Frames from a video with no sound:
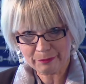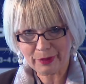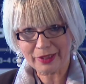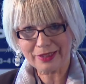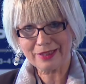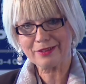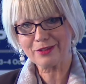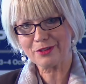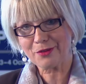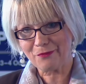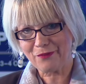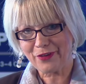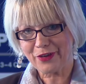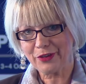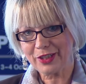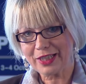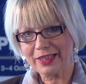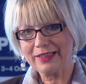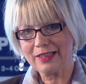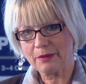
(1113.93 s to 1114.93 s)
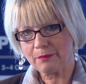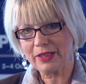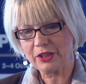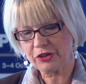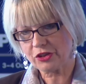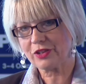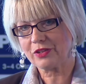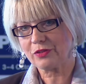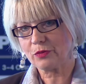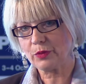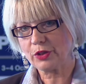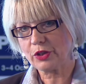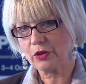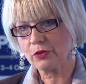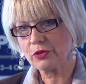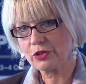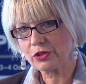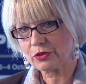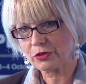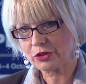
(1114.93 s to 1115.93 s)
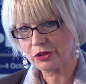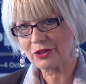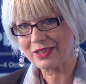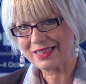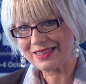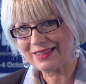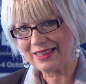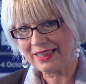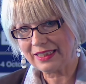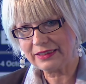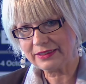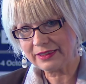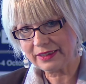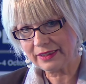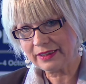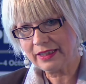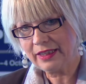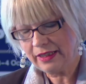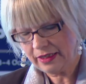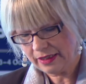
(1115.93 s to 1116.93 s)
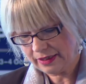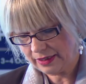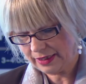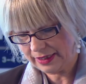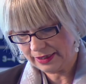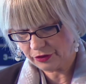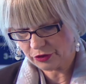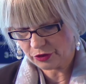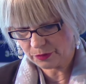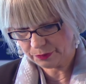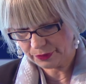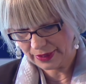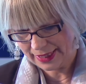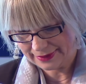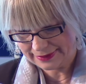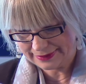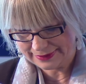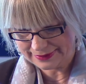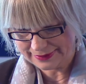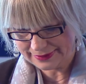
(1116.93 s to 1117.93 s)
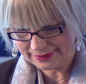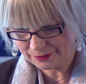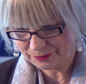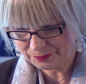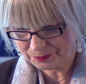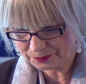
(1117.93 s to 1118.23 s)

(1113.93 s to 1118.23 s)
but this is a very clear message we are also translating into practice.